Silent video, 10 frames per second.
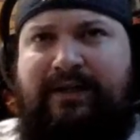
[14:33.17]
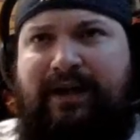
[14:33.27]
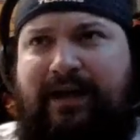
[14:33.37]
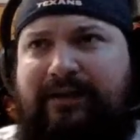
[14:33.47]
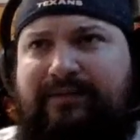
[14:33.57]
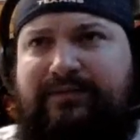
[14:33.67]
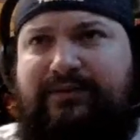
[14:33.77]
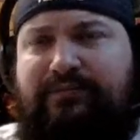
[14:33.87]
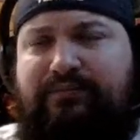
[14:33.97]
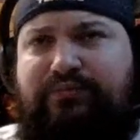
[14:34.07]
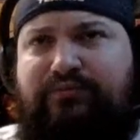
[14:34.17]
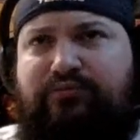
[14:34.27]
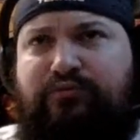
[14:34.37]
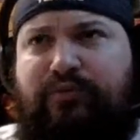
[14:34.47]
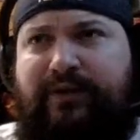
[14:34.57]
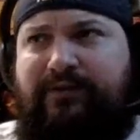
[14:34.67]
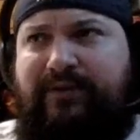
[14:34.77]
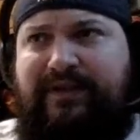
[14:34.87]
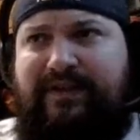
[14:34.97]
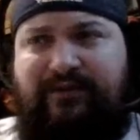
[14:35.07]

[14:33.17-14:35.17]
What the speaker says: 2026,